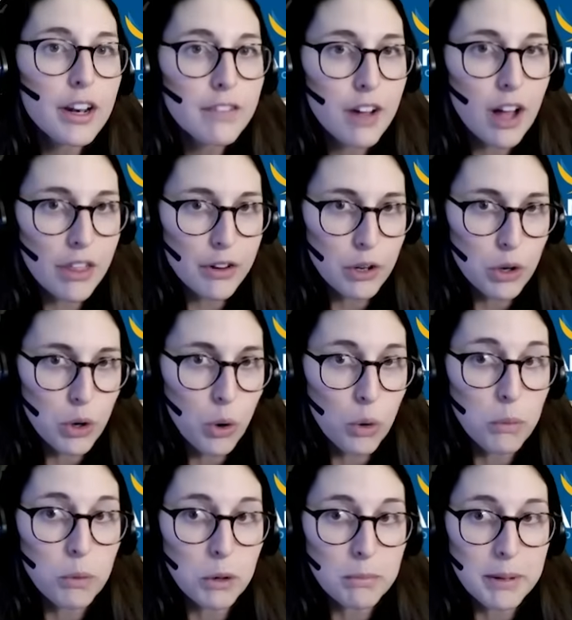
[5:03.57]
of other
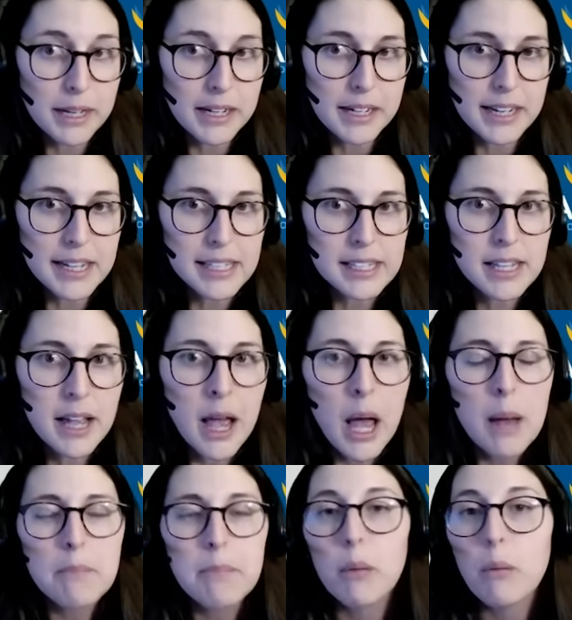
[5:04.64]
comorbidities.
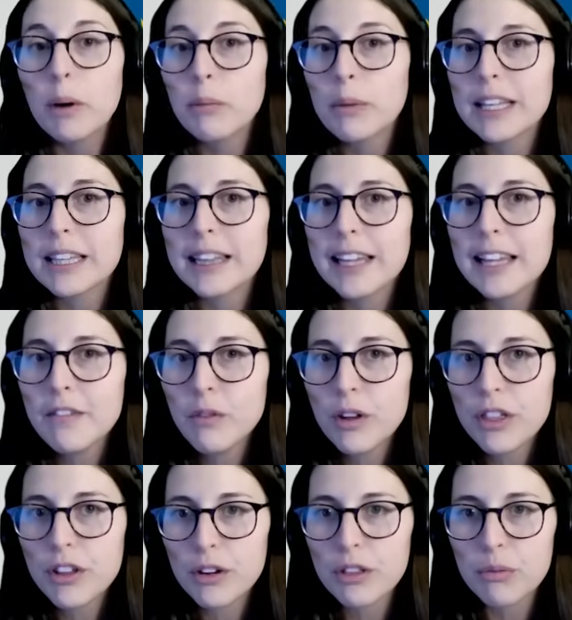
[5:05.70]
But when we live
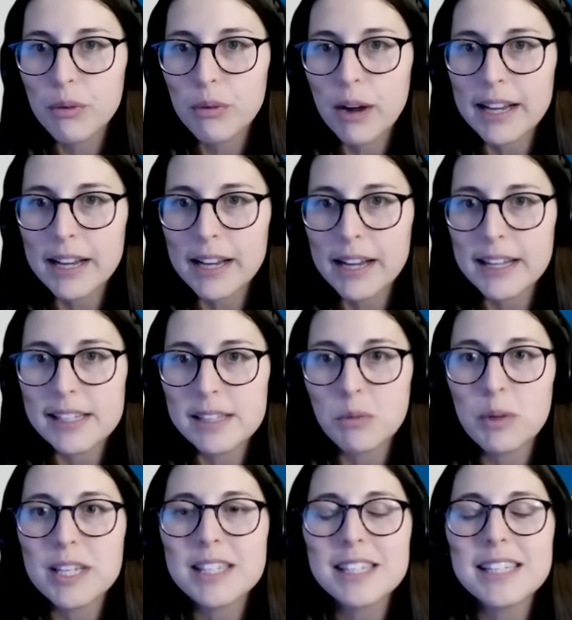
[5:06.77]
with arthritis, we
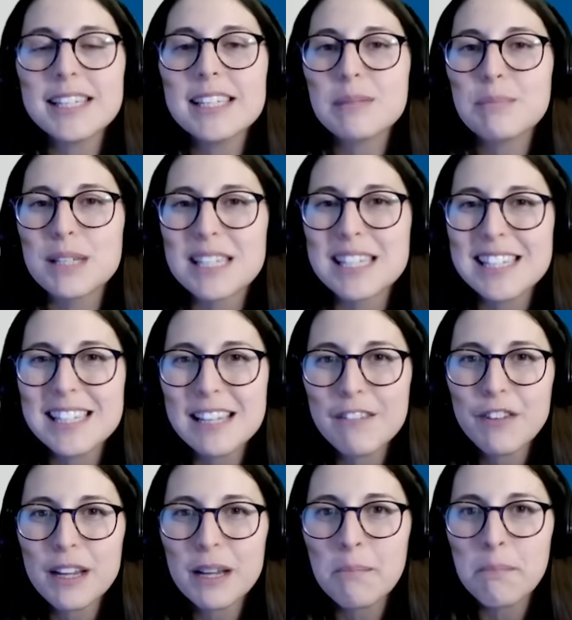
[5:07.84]
see
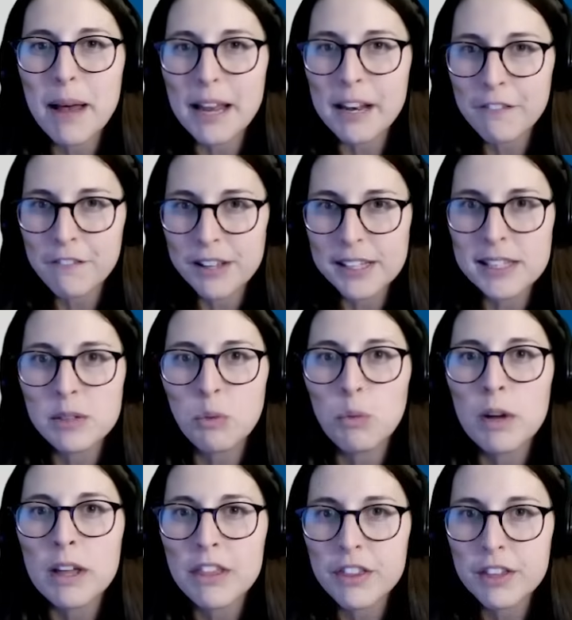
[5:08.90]
specific benefits
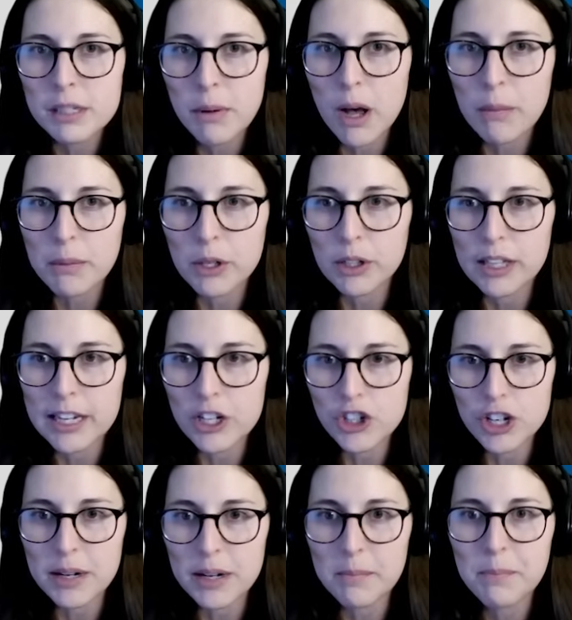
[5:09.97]
with this population.
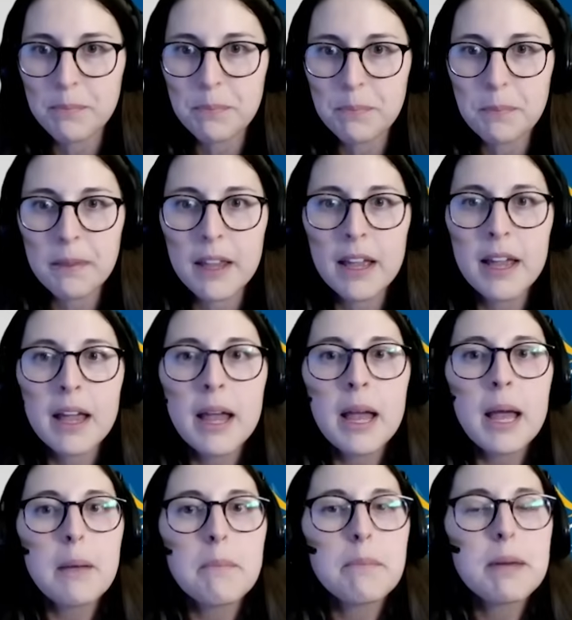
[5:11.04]

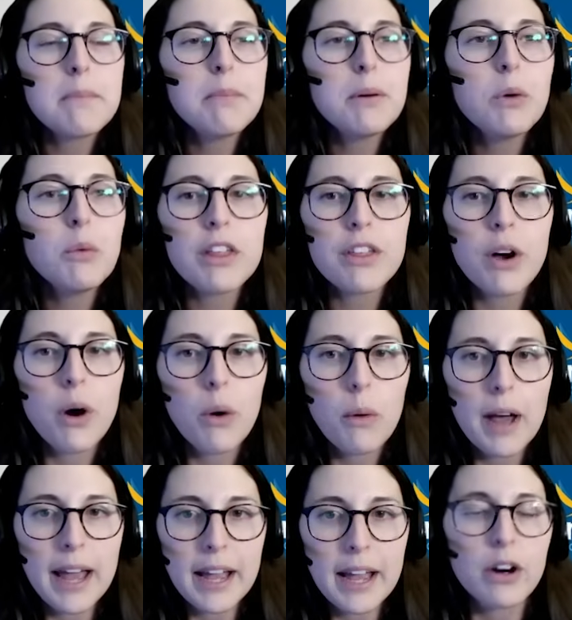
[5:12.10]
People with
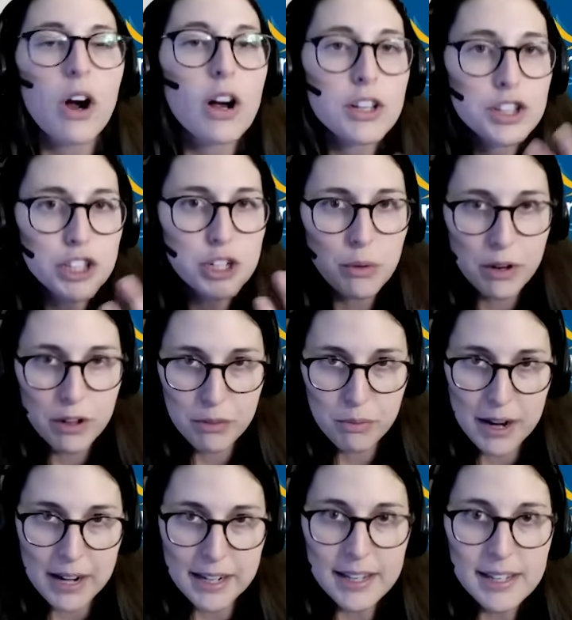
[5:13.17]
OA or
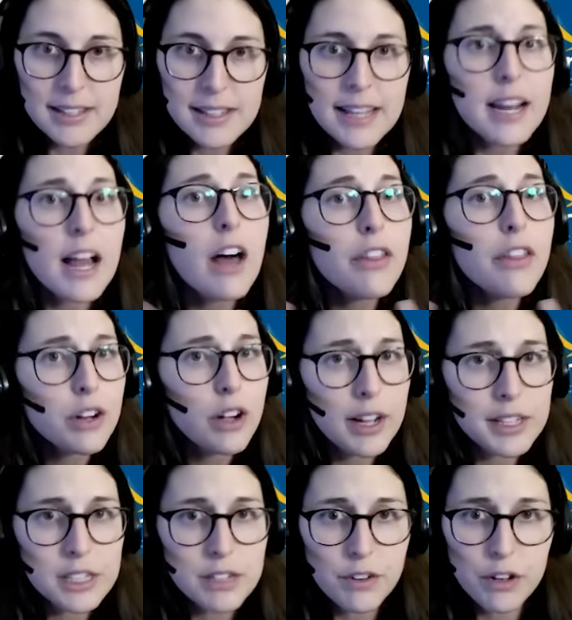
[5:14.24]
osteoarthritis and other
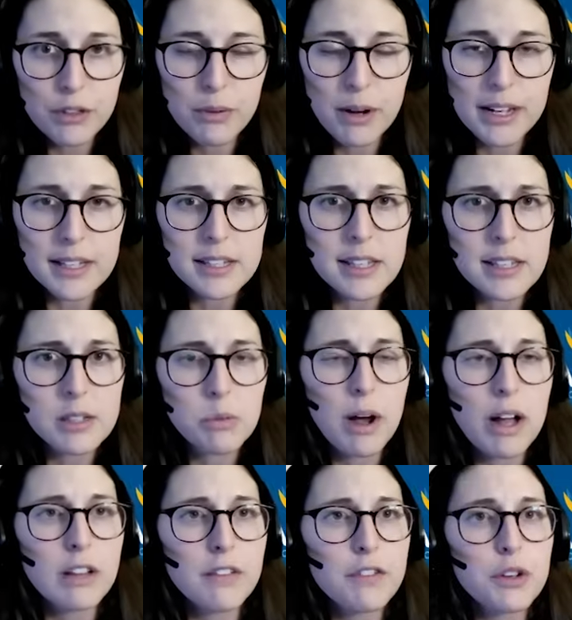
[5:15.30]
kinds of arthritis as
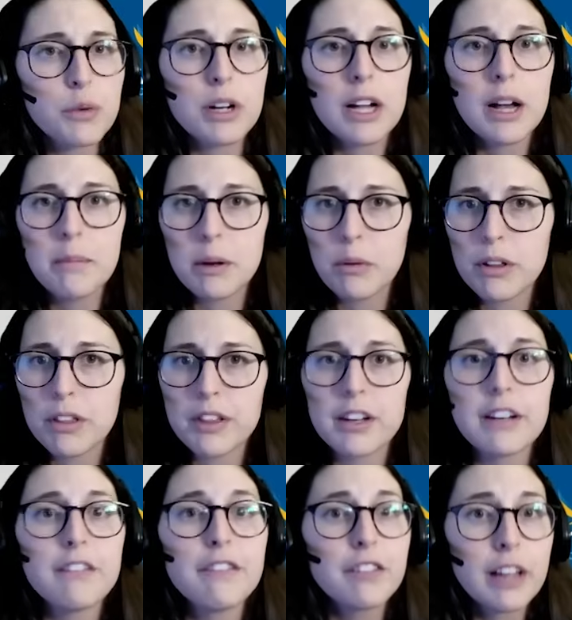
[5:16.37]
well, if you are coming with an
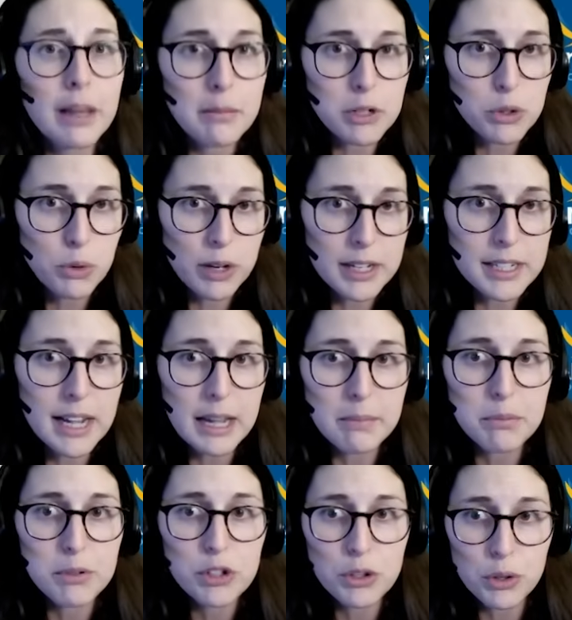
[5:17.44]
inflammatory
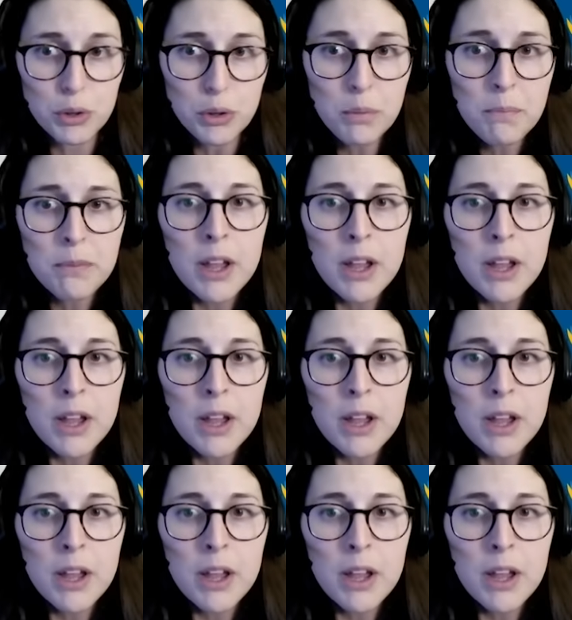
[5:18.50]
type 2,